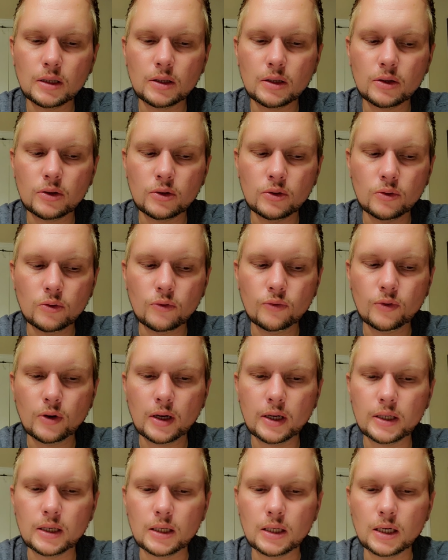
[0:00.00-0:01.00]
You will
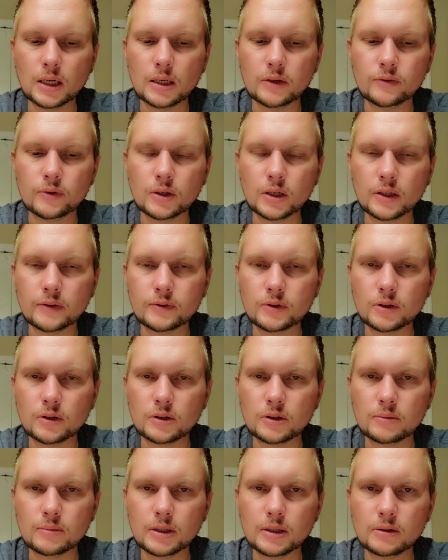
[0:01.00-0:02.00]
find a lot of what I've talked
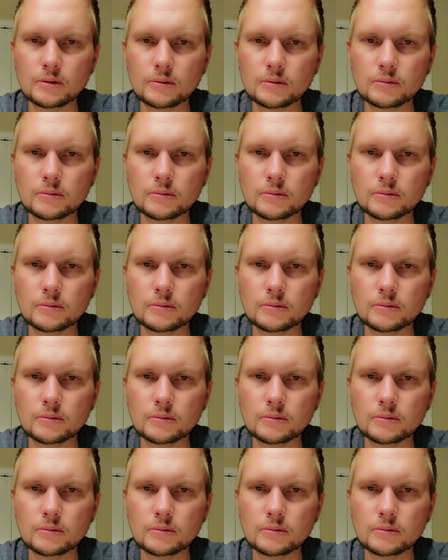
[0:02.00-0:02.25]
about